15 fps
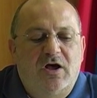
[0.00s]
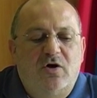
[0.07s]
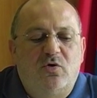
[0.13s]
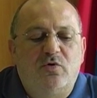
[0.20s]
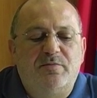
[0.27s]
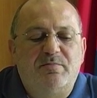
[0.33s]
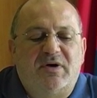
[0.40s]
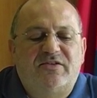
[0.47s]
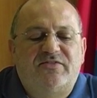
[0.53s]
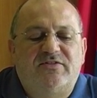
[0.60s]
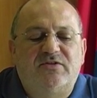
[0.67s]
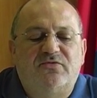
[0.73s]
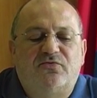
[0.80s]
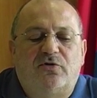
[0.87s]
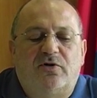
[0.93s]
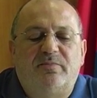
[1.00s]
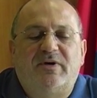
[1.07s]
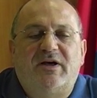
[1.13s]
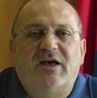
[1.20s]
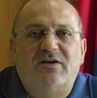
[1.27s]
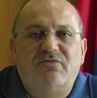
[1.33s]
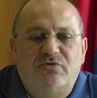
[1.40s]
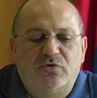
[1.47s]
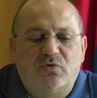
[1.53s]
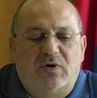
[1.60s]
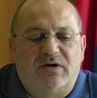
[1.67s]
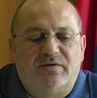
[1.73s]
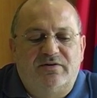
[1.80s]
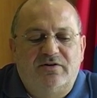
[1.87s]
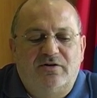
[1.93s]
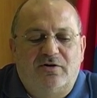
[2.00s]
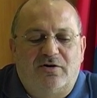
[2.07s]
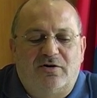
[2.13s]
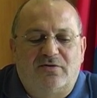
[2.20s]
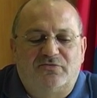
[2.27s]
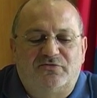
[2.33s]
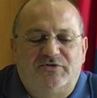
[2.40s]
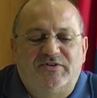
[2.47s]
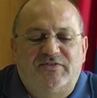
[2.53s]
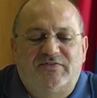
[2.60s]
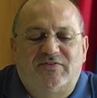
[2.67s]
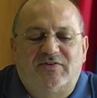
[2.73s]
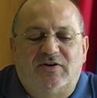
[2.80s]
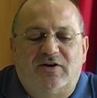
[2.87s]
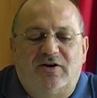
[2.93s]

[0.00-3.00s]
We must inform everyone of this